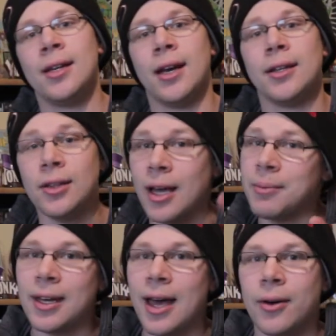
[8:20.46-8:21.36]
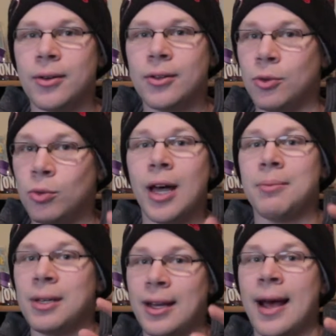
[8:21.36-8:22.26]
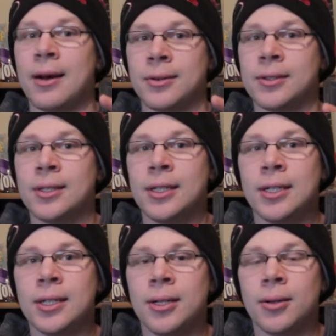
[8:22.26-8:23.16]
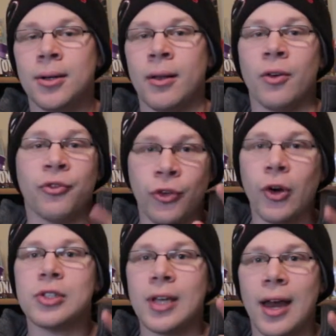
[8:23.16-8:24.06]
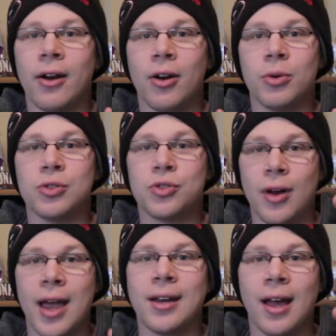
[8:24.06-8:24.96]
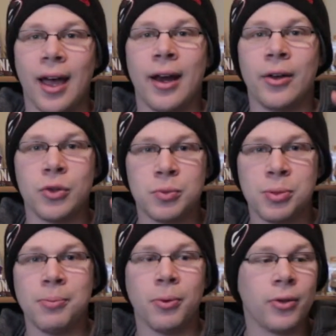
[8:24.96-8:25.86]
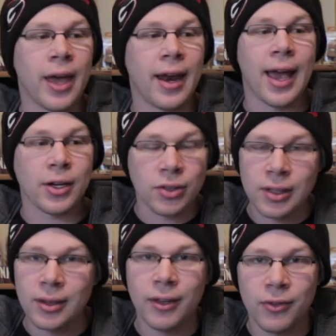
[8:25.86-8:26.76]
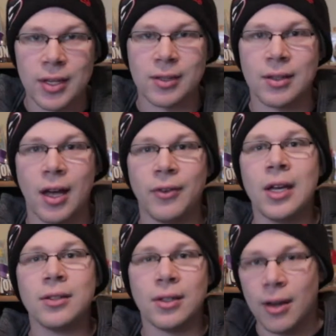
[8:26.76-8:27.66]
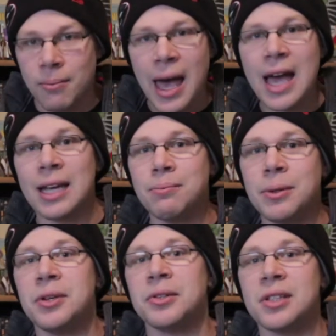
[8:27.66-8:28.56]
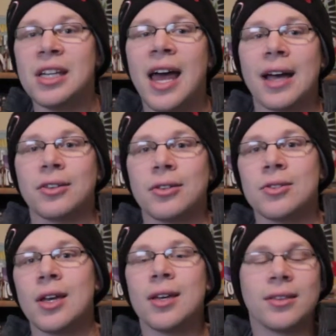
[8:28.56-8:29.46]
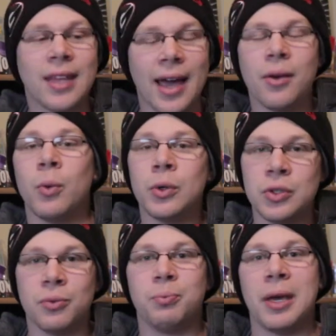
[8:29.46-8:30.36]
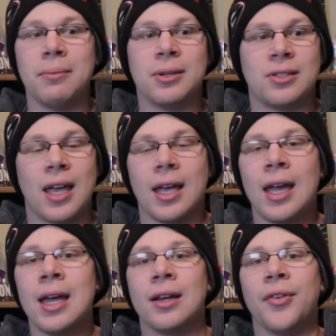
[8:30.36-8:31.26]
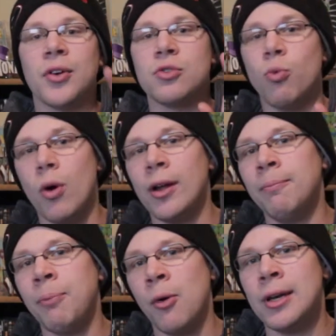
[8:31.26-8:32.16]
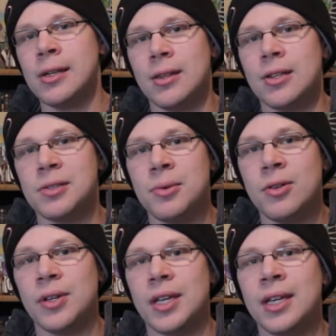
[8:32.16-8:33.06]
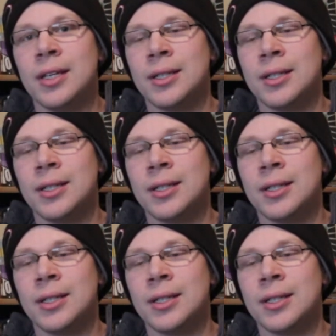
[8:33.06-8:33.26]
and you let me down. You let me down. And the first error was trying to hire those people that actually lived this stuff to come back and be your lead actors. That was your big mistake. Now, there's one point in this movie